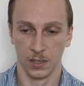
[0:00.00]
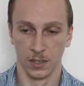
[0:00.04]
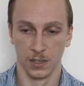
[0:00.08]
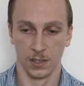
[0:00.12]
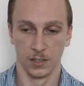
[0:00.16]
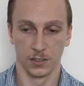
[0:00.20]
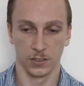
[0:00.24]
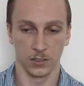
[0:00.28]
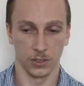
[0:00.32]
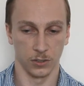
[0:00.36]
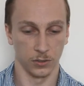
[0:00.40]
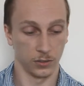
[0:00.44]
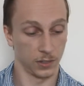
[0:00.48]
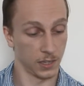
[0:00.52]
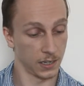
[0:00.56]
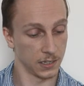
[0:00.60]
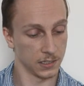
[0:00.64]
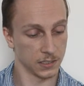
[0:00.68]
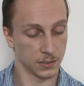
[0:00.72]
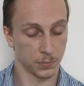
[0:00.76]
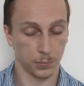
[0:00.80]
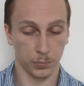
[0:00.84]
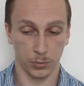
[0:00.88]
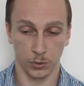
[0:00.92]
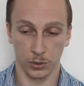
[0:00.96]
So
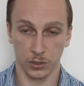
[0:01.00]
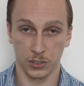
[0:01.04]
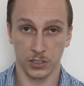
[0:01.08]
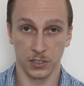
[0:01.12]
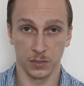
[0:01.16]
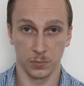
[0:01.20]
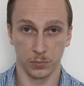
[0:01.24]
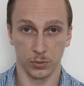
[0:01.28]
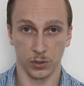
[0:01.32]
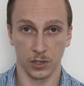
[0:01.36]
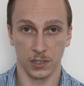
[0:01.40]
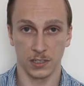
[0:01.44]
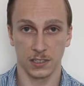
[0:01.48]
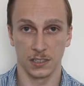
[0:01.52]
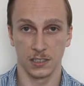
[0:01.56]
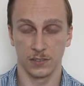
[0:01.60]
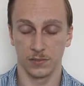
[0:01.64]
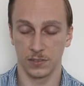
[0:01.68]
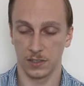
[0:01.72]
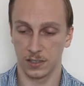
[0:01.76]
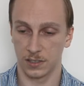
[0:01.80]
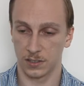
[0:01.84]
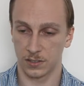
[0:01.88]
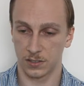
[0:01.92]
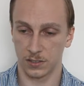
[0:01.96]
that's pretty impressive.
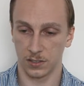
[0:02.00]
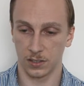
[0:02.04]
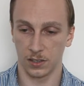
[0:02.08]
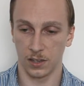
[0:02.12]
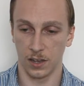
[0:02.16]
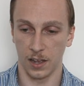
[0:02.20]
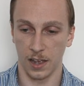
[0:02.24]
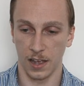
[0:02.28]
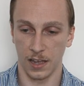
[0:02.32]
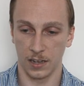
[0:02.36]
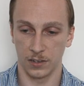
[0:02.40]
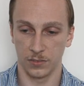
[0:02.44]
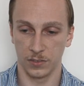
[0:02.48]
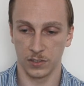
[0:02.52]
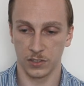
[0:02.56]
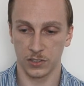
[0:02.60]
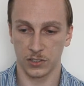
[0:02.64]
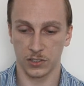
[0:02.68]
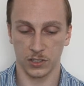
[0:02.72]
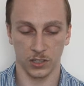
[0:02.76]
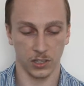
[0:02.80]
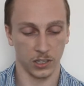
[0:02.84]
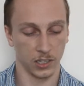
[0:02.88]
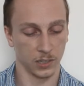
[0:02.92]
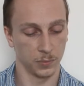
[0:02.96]
It's ahead of its
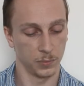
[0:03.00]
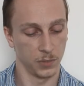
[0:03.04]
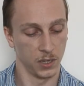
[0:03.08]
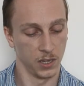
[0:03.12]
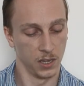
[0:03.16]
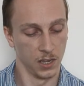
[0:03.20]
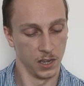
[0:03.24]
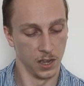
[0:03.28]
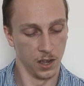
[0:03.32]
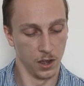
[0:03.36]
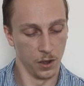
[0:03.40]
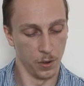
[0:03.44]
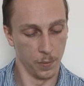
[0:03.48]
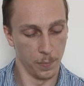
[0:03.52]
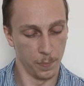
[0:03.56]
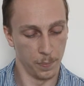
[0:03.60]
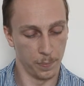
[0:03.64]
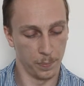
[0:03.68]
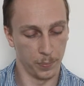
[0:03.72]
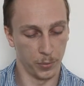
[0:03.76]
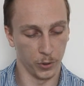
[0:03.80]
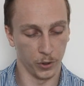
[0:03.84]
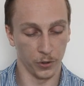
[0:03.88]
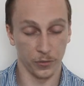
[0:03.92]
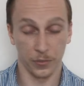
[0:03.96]
time,
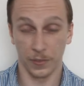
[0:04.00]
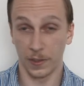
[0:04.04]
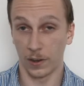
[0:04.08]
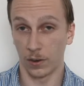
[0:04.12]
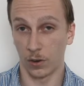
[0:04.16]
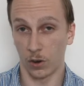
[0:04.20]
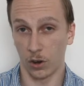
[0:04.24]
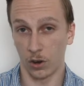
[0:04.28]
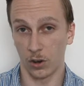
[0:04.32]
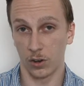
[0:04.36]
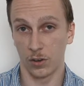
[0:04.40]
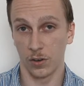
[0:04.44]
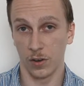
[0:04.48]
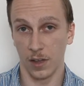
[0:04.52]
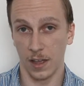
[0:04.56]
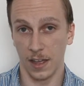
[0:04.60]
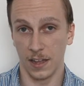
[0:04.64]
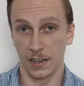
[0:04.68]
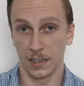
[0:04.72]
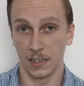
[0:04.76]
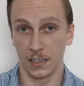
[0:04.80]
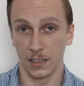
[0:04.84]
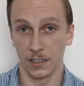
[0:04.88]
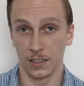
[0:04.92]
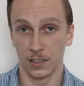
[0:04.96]
but there aren't
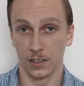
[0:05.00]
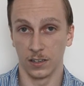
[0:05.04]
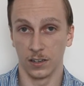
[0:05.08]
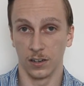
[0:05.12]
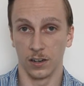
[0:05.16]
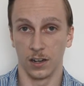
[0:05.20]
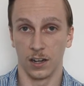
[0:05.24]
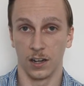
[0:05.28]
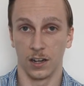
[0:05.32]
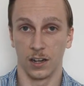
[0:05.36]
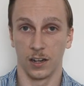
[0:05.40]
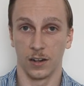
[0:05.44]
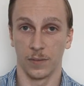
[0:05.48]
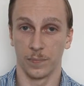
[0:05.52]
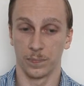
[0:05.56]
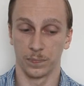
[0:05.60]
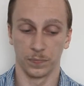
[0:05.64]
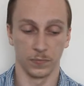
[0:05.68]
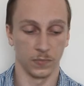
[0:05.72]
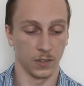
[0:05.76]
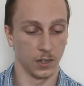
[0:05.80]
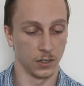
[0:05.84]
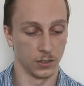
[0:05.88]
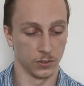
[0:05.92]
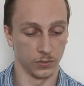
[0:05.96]
any
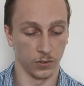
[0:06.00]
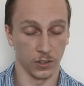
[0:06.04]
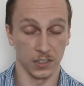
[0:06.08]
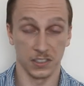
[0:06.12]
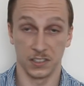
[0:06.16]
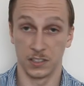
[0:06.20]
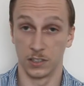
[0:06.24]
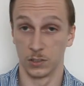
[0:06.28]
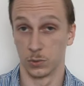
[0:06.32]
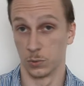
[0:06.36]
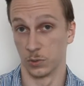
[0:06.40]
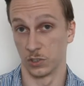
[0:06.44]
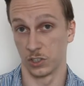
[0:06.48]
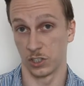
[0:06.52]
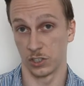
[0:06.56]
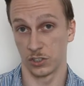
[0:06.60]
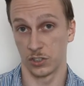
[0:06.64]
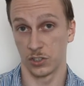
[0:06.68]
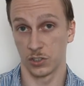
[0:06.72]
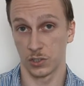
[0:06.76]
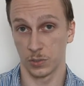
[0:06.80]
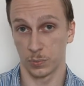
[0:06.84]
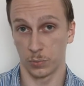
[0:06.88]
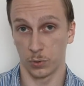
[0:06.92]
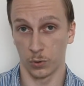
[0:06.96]
devices which actually
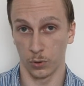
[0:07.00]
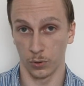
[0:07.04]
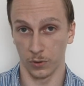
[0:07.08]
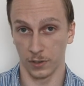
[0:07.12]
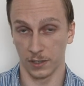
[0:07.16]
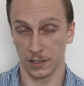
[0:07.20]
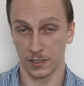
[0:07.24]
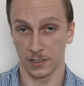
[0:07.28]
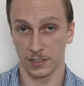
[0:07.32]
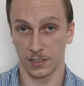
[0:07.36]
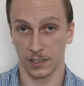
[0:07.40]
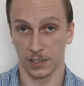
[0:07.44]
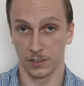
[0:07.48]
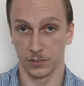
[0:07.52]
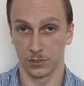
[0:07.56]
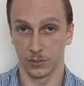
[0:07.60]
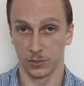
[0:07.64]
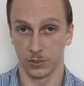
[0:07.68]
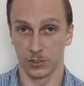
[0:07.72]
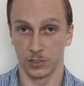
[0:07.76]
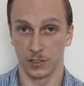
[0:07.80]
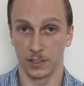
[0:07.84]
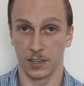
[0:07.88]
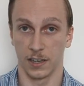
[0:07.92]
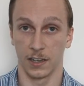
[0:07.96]
support that
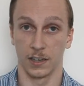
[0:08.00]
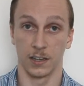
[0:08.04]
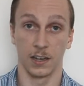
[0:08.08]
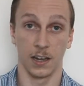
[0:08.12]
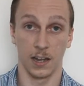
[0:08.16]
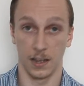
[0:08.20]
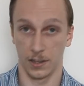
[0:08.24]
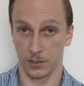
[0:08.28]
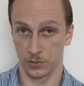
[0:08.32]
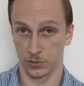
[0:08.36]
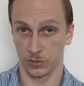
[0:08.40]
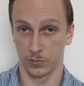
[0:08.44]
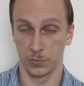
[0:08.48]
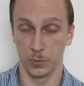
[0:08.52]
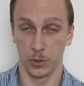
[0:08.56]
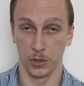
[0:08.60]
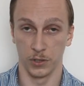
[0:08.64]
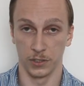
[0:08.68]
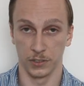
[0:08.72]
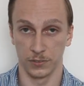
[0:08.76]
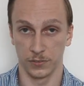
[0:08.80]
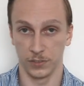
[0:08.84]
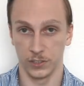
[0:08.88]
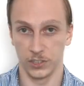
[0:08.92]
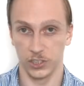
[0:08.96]
standard yet as of putting
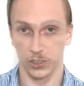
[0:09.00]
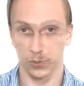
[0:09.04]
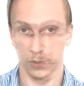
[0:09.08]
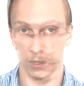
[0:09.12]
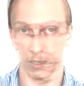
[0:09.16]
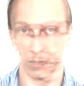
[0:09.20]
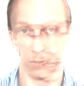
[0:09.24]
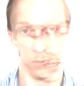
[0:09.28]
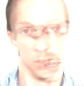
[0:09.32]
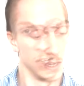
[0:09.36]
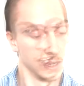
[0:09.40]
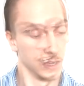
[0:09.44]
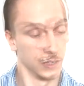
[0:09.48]
this video out.